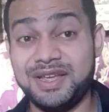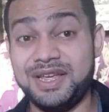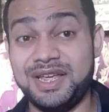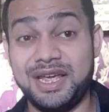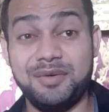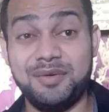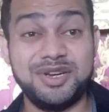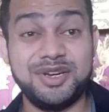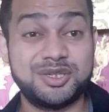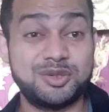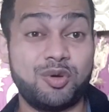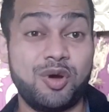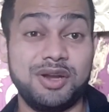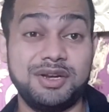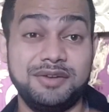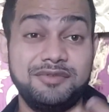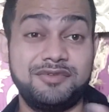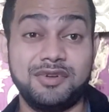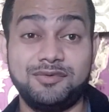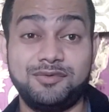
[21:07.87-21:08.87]
Even it's quite
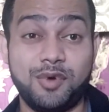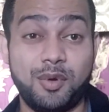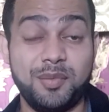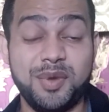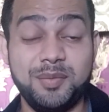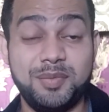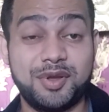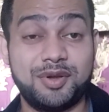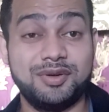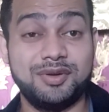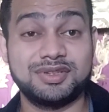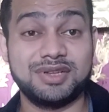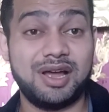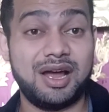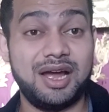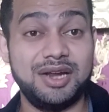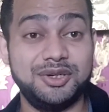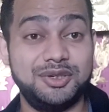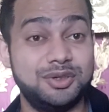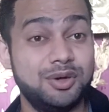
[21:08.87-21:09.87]
difficult for me because
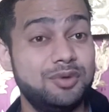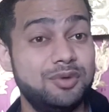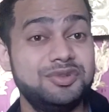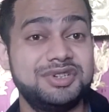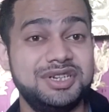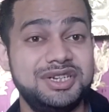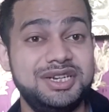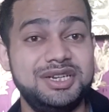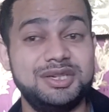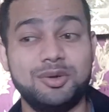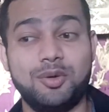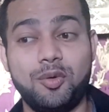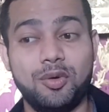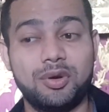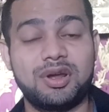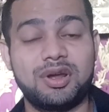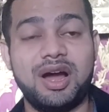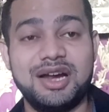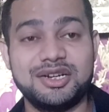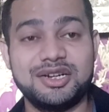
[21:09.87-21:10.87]
I don't eat all
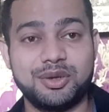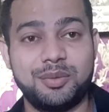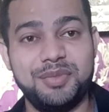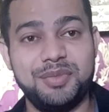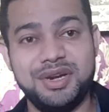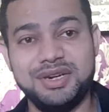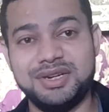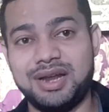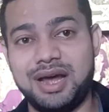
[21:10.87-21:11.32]
kinds of meat.